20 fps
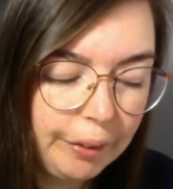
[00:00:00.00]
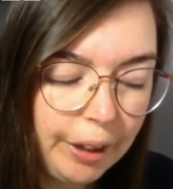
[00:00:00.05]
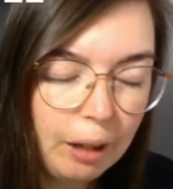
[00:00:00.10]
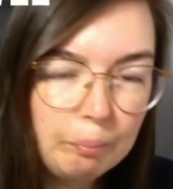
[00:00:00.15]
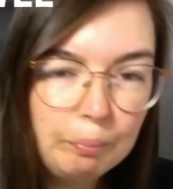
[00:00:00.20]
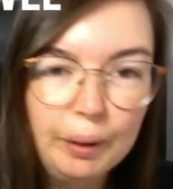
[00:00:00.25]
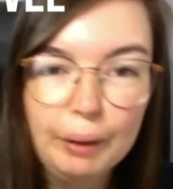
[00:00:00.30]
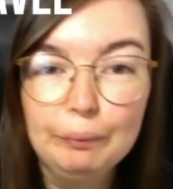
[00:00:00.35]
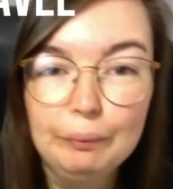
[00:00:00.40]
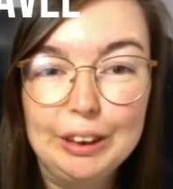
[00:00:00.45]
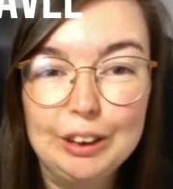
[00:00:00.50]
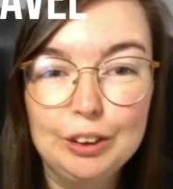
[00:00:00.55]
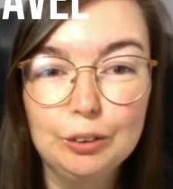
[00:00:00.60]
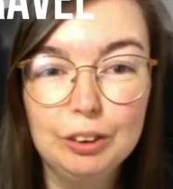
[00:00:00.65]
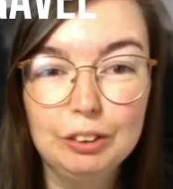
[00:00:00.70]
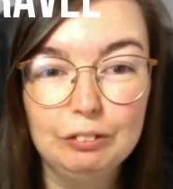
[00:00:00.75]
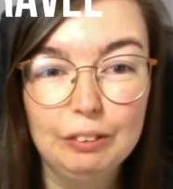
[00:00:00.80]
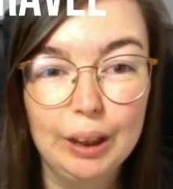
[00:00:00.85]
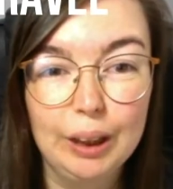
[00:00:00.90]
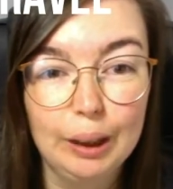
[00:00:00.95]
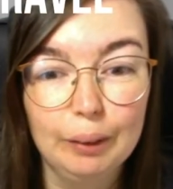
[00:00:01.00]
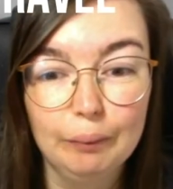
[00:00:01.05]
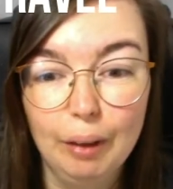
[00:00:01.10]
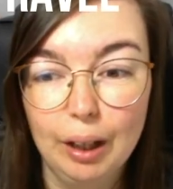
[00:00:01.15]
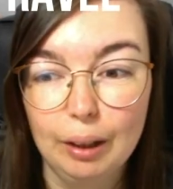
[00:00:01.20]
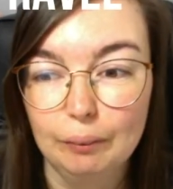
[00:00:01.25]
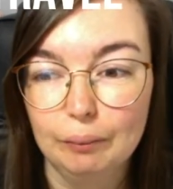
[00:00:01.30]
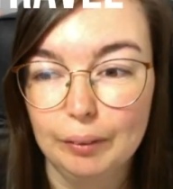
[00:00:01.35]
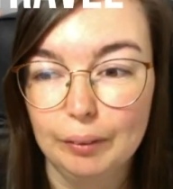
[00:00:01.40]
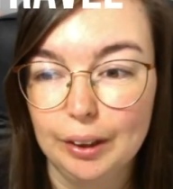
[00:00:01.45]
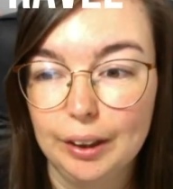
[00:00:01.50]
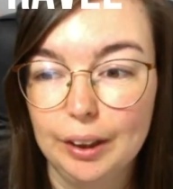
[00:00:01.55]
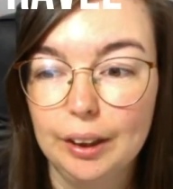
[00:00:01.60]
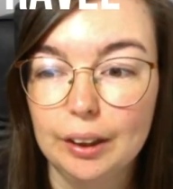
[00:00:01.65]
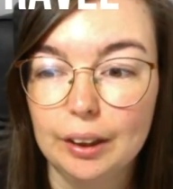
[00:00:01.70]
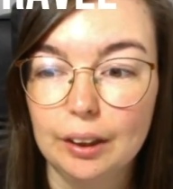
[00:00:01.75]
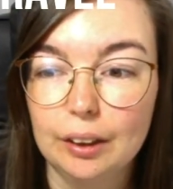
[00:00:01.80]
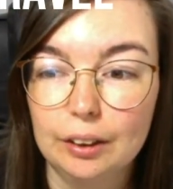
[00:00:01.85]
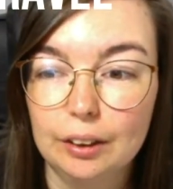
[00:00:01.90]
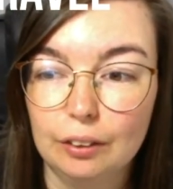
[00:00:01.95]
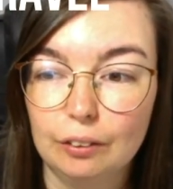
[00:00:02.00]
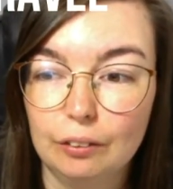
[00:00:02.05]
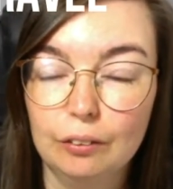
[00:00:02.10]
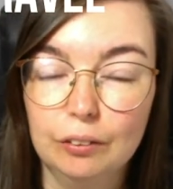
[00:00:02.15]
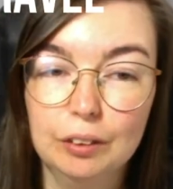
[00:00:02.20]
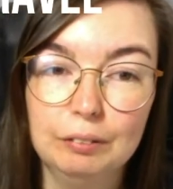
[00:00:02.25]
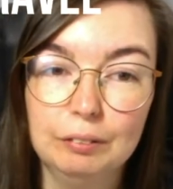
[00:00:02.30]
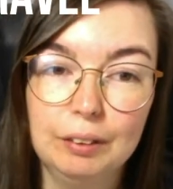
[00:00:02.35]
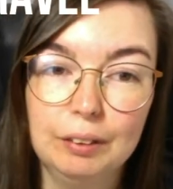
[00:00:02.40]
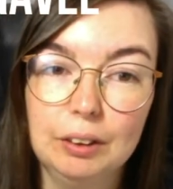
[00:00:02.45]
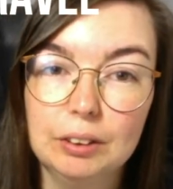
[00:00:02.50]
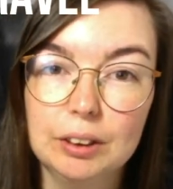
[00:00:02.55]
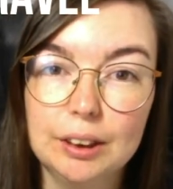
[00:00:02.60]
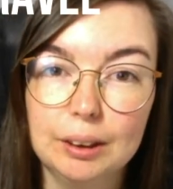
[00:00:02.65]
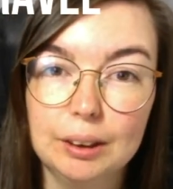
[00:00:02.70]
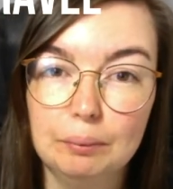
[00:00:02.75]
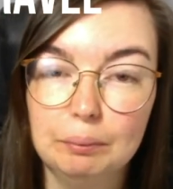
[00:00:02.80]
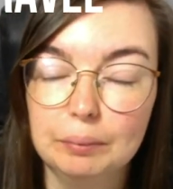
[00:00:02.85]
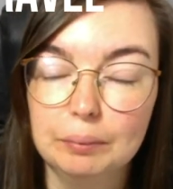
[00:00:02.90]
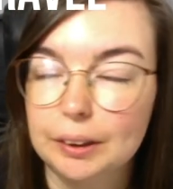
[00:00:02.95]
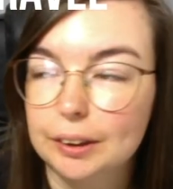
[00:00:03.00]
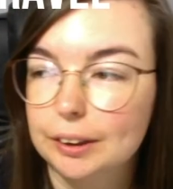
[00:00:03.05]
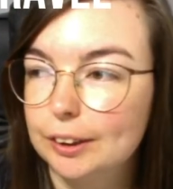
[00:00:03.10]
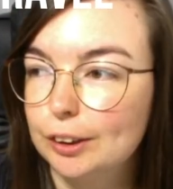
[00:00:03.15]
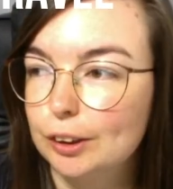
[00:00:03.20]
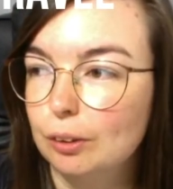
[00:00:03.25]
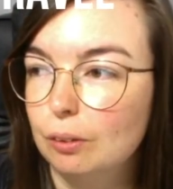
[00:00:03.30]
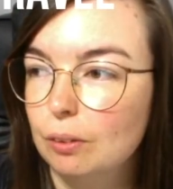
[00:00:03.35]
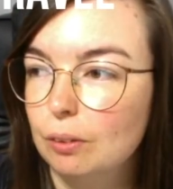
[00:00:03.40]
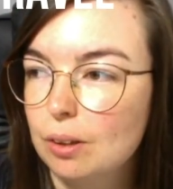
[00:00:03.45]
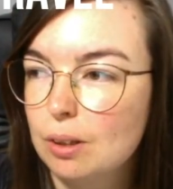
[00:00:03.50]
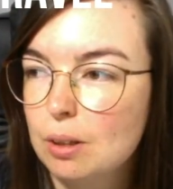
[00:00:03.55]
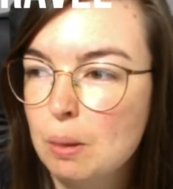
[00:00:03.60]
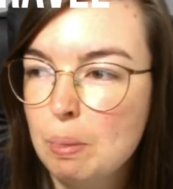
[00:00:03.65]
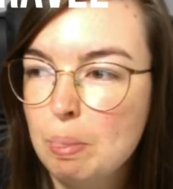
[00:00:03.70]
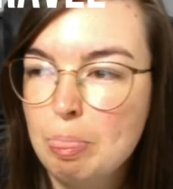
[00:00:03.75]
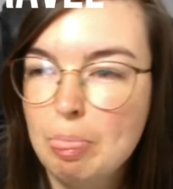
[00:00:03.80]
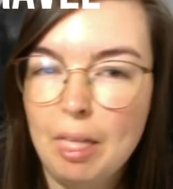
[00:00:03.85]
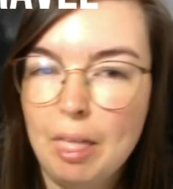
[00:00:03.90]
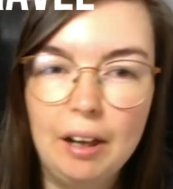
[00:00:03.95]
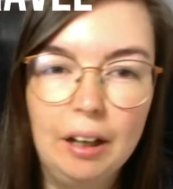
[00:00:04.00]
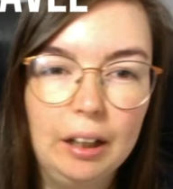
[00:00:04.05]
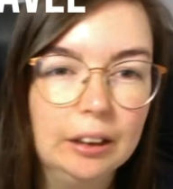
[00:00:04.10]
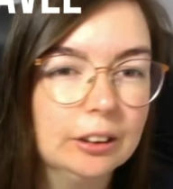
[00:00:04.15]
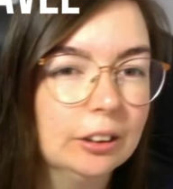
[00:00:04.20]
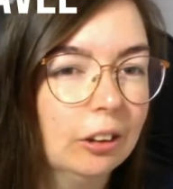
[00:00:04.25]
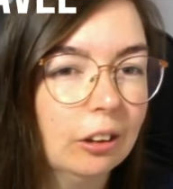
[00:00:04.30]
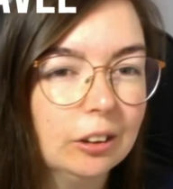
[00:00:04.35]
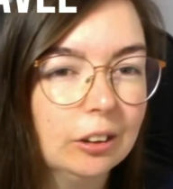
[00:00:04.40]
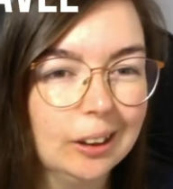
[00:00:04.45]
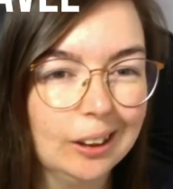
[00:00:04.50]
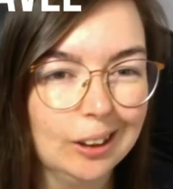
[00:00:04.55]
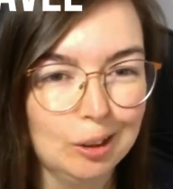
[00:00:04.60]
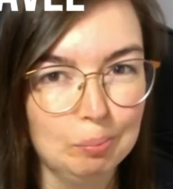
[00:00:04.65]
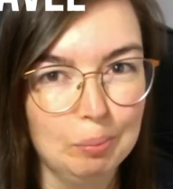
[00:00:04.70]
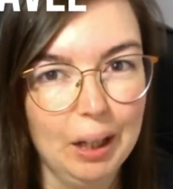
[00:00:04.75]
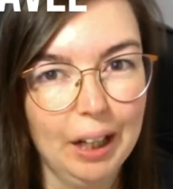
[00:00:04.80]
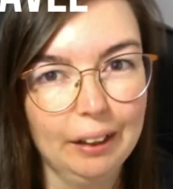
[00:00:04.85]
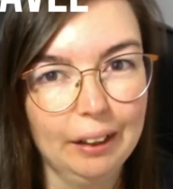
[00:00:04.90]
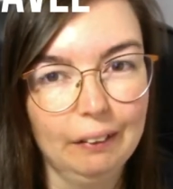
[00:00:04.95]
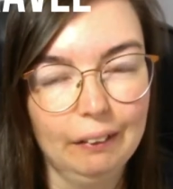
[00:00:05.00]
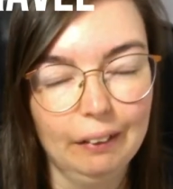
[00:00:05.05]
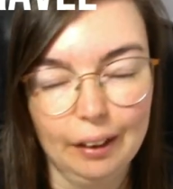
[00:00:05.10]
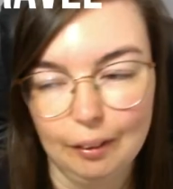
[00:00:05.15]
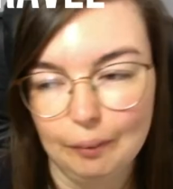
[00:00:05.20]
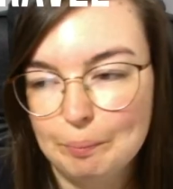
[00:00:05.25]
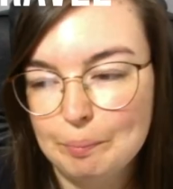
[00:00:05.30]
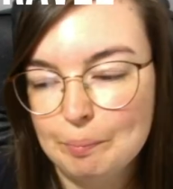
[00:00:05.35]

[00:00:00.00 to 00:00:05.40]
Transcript: But we're doing really well with the coronavirus numbers, so it's not such a bad thing.